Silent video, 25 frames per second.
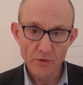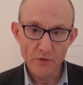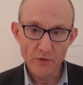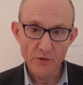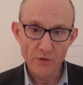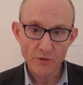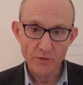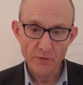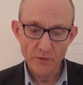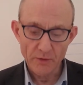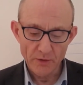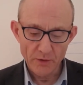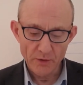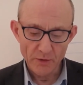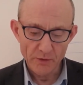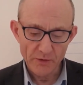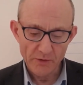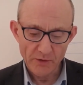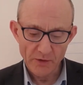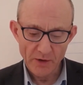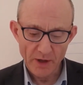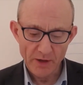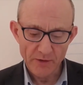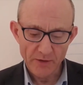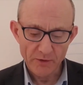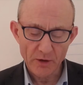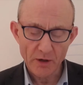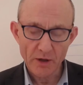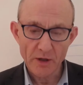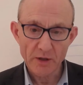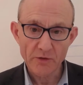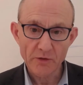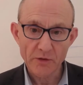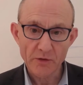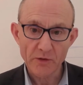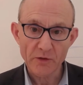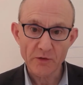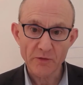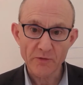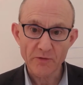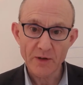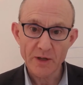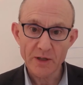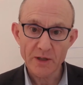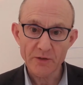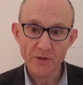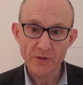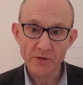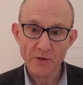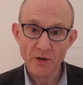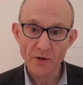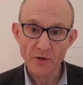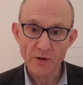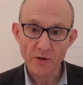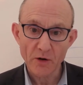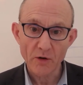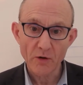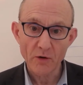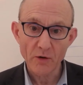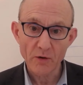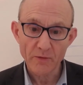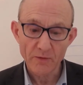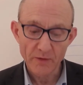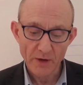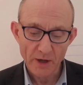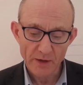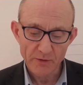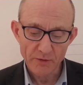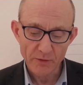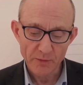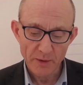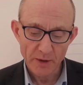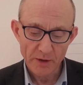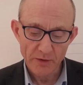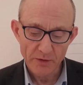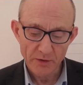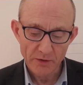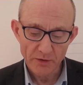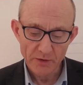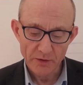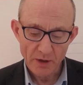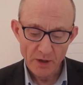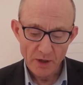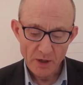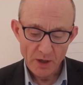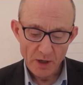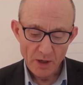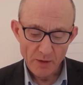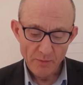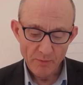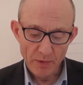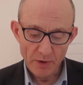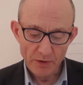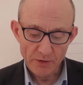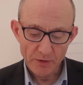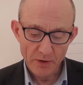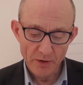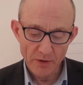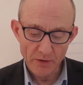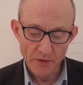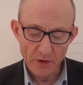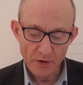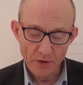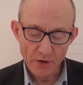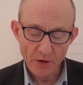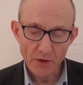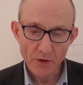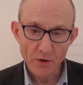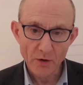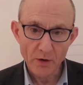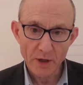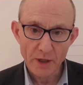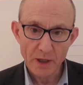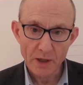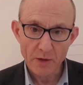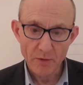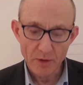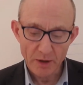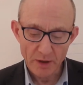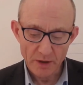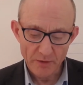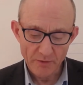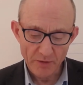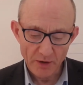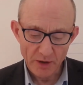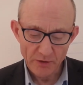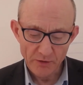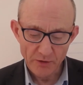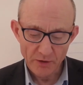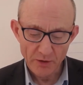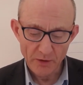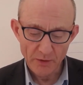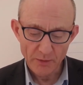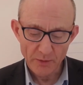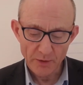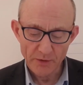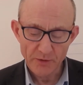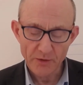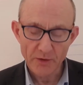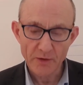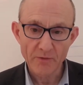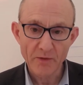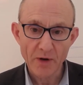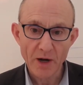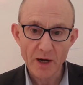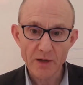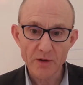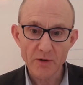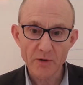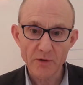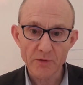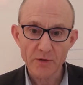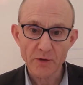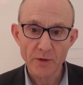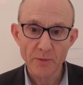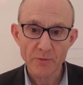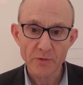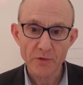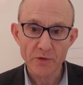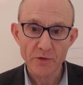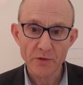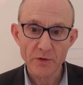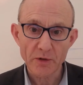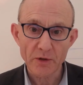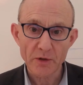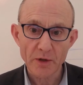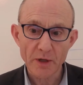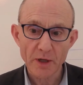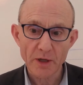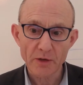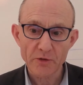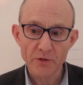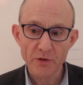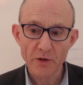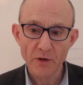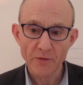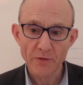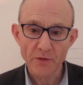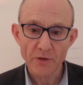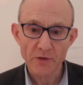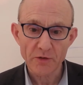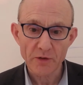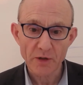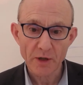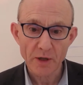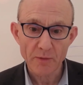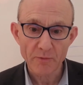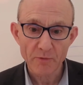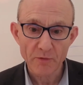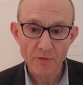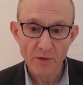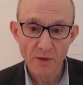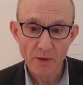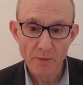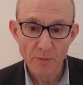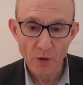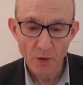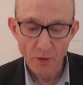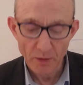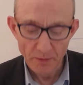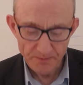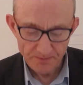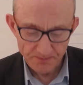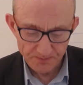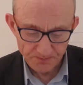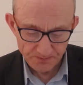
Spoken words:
just notice that each of these fields has got all 5 species, but they're not all equally diverse. In other words, the value of Simpson's index is not the same for them all.